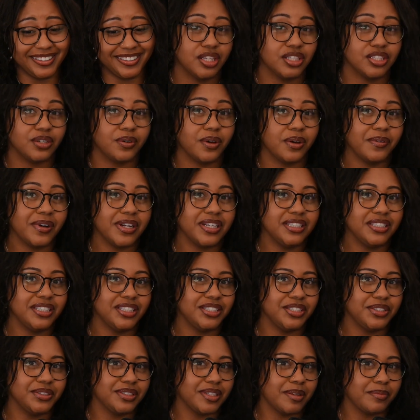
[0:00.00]
So I wanted to
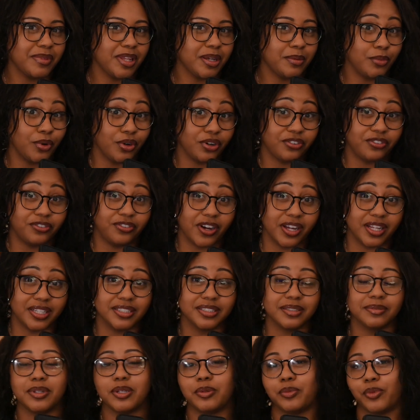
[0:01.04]
do something more fun,
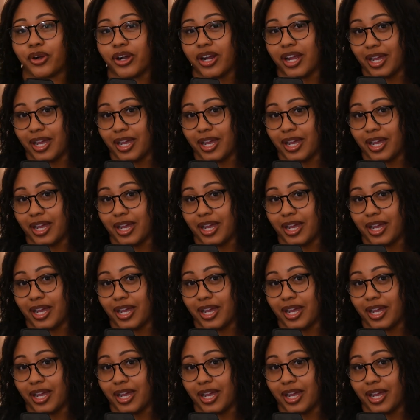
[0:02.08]
something more